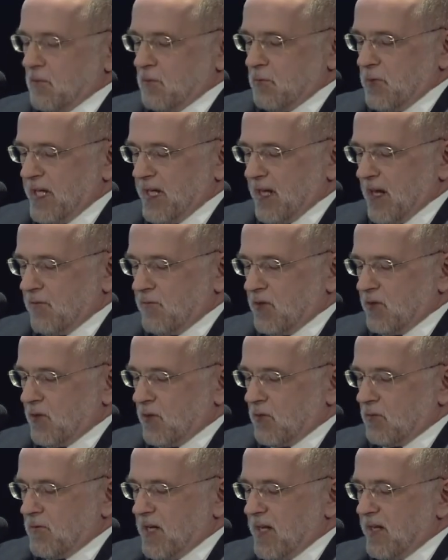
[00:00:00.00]
recovered
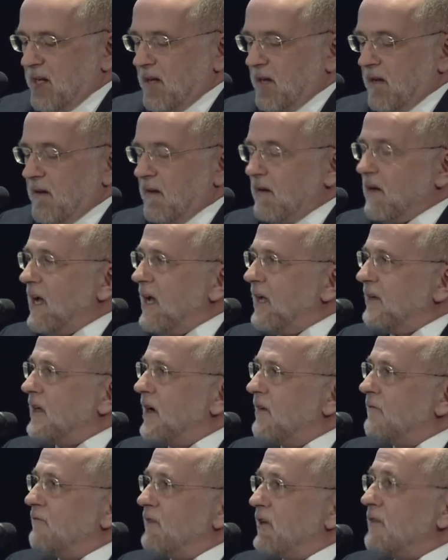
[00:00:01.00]
already and
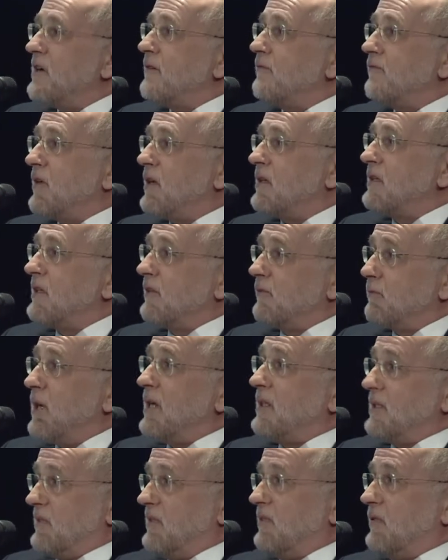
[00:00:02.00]
are very far
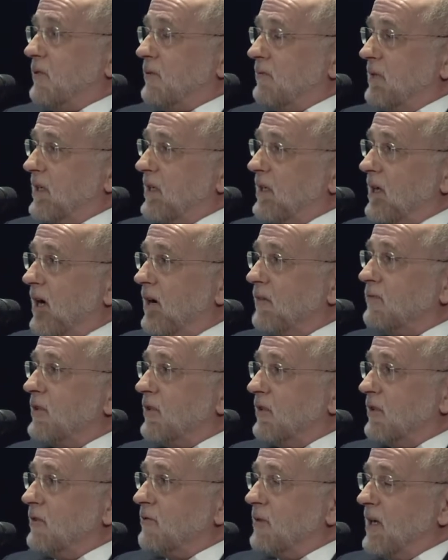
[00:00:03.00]
advanced already after
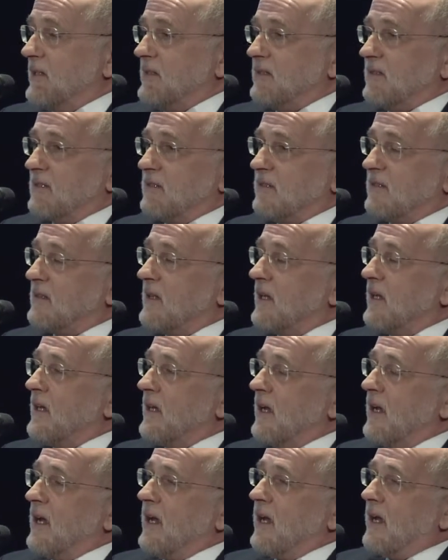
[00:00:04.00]
the crisis.
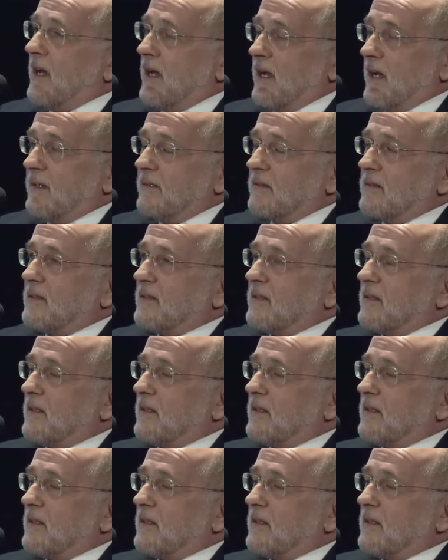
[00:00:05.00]
And